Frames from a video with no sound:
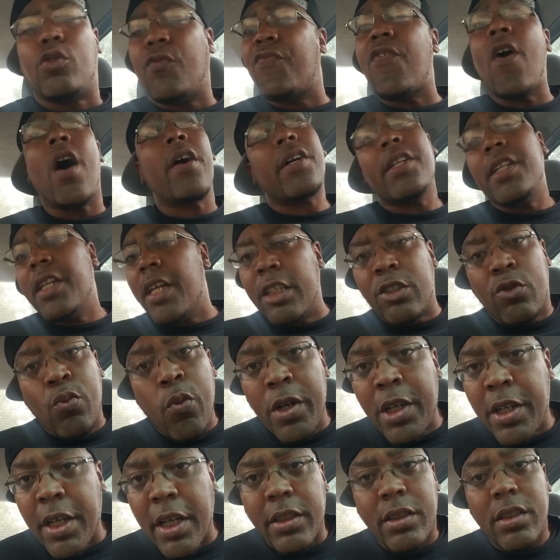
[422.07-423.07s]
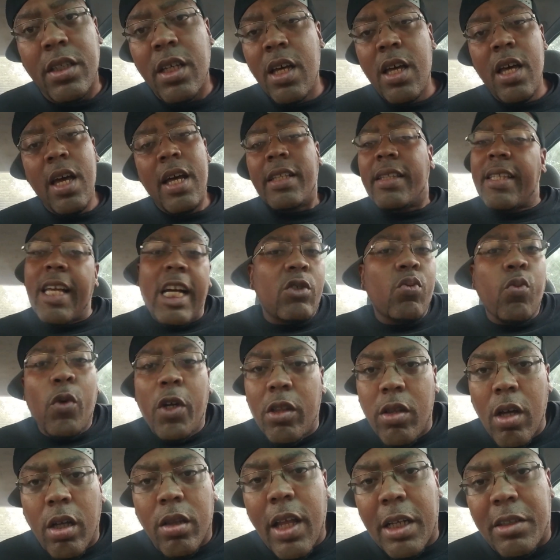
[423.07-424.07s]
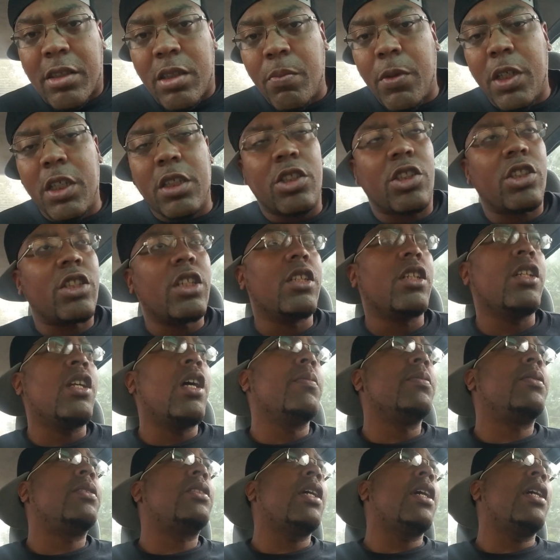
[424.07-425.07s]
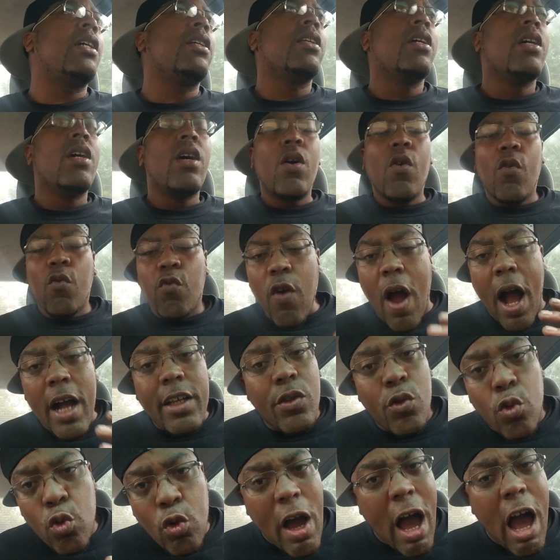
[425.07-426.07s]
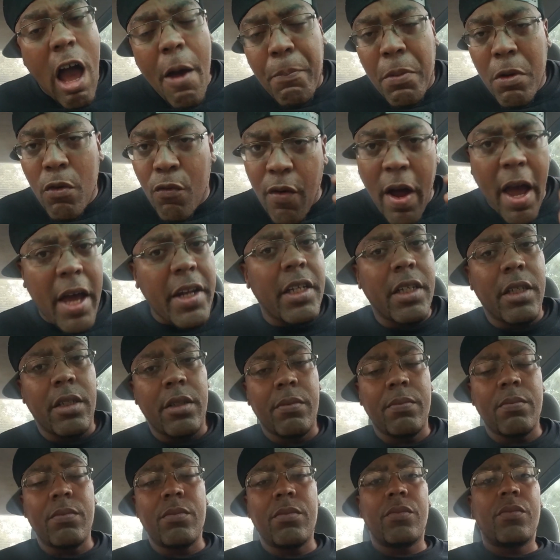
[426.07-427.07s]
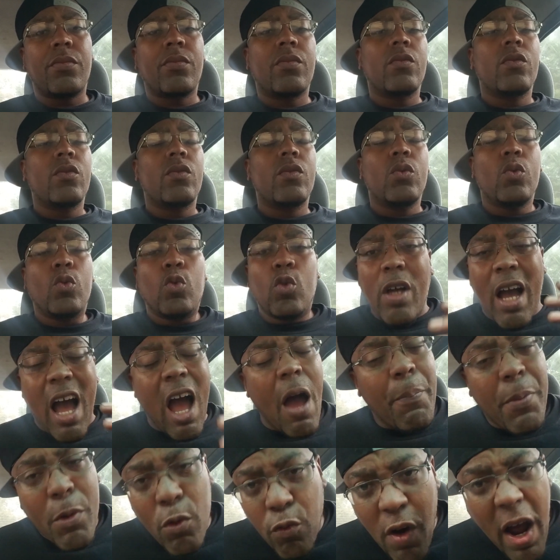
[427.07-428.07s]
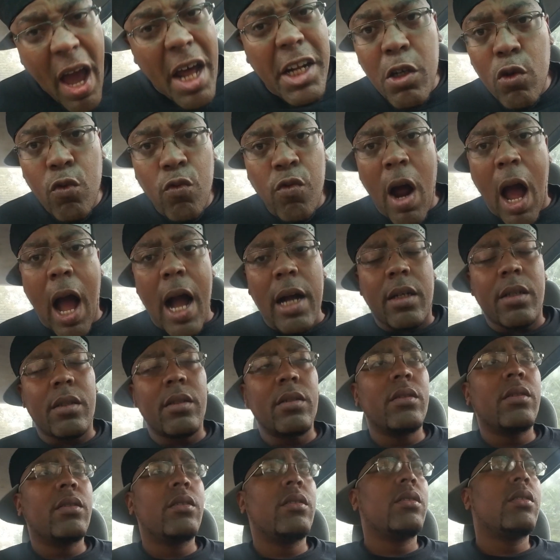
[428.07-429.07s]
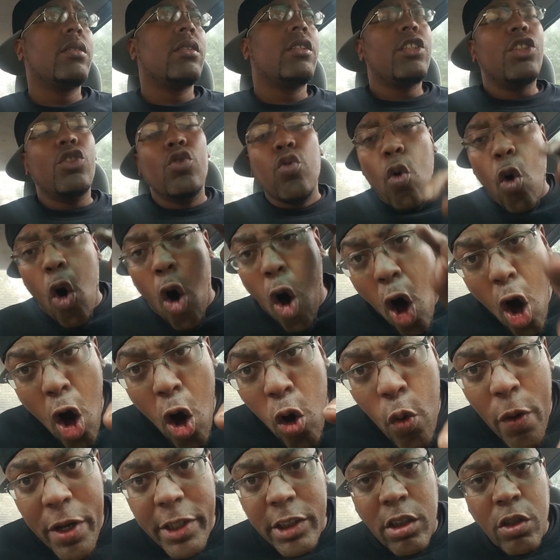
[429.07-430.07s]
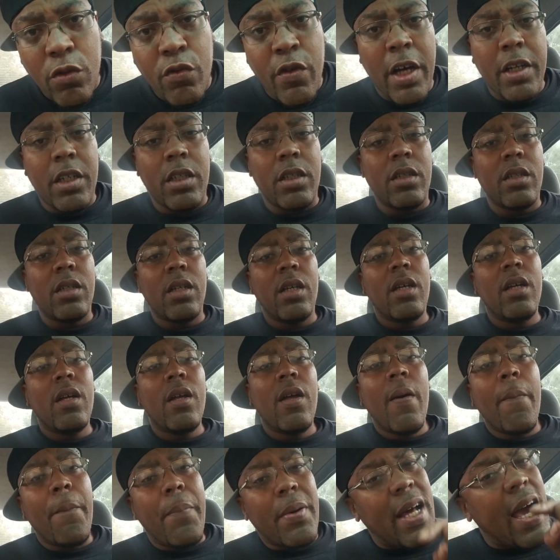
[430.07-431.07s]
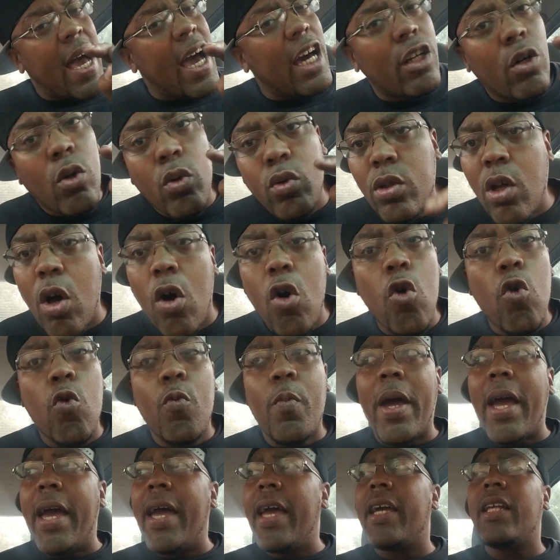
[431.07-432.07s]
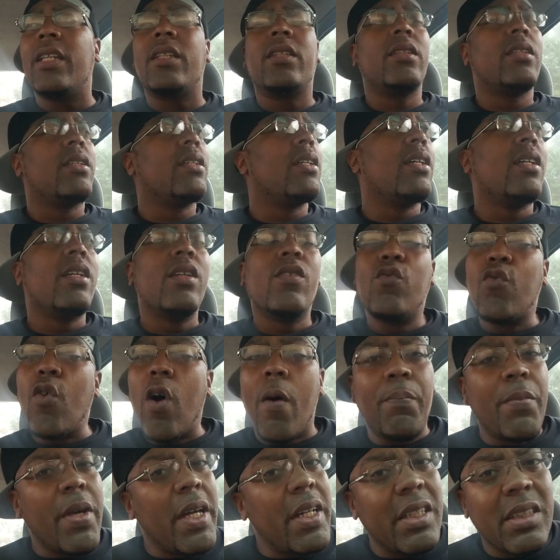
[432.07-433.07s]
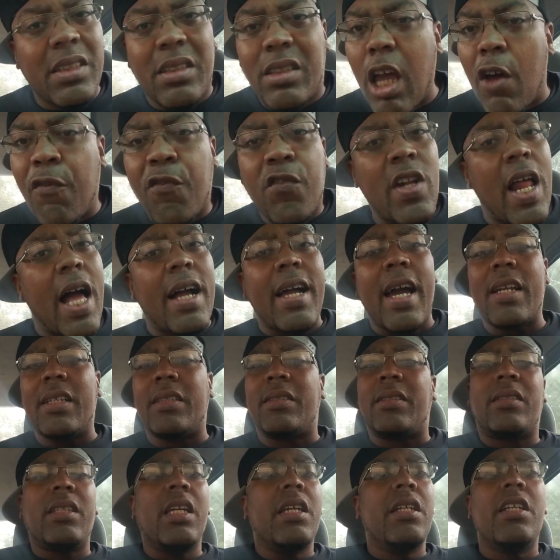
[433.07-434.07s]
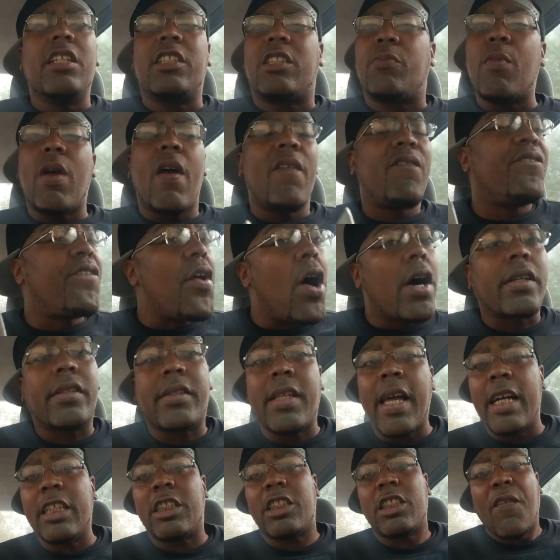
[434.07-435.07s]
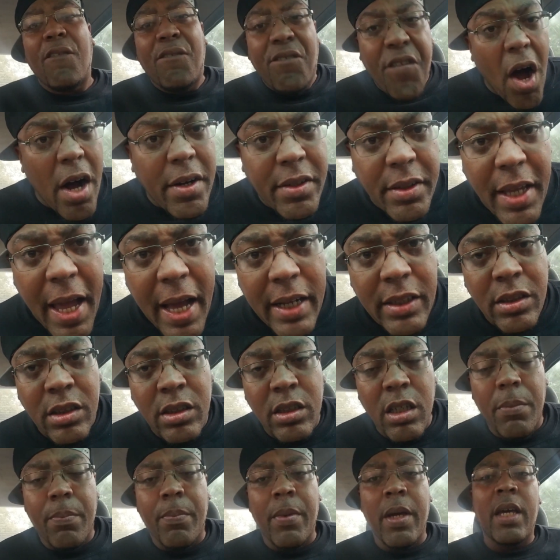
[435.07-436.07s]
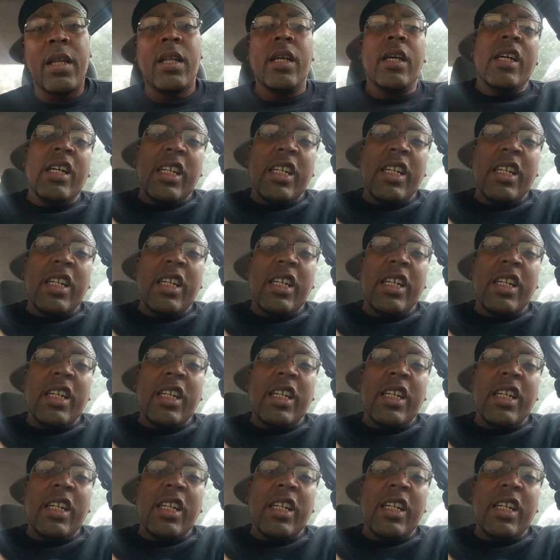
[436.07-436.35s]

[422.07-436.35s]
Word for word: Fuck, it is what it is. That's what he looked like to me and shit. You know what I'm saying? Rock, you gotta be ready. You gotta be ready, Rock. You always are ready. But I don't know, man. Rum Nitty's different. I gotta see this, man. Fuck that shit. Fuck that shit, man.